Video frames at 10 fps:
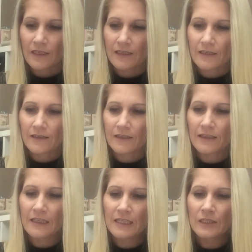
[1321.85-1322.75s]
Now
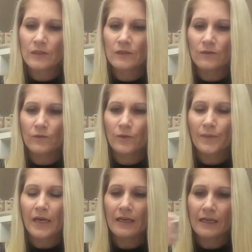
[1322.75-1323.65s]
these were
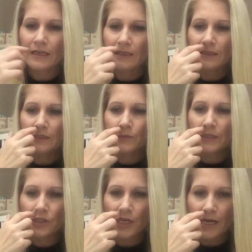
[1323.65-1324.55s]
this
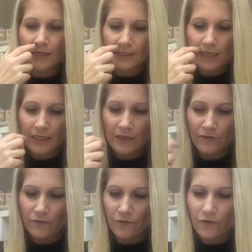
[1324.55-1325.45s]
was a chart
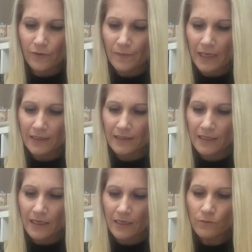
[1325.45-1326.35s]
taken from a
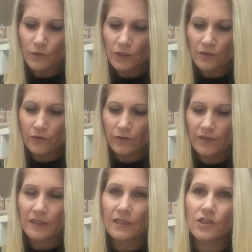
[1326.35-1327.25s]
magazine, which is
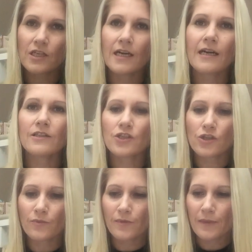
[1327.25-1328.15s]
Cross Stitch Card
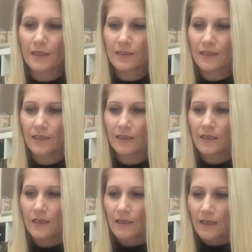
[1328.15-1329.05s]
Shop magazine,
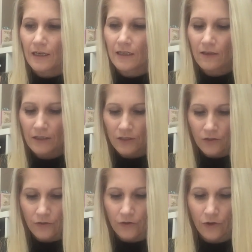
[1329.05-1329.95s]
and I
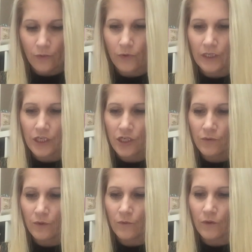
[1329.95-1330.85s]
don't know what
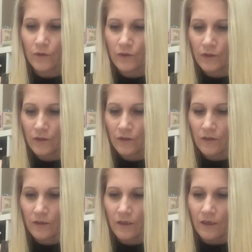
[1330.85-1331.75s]
issue it was.
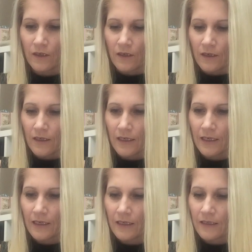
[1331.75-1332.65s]

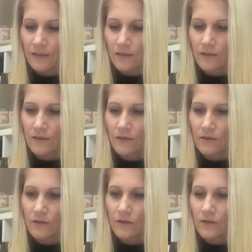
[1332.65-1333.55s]
And
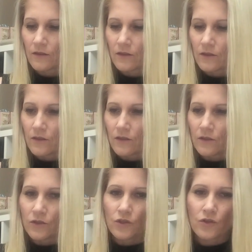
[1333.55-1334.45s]

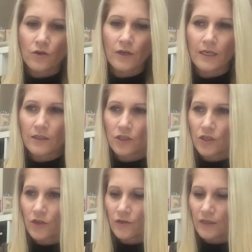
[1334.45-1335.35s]
try and
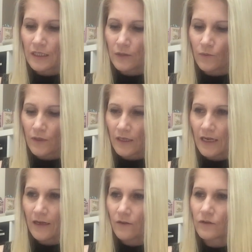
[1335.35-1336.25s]
show this
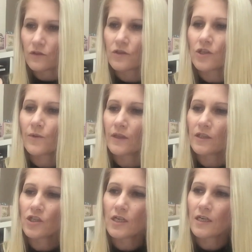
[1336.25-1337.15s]
without showing
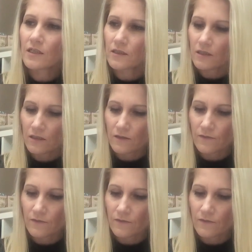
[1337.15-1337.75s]
the chart.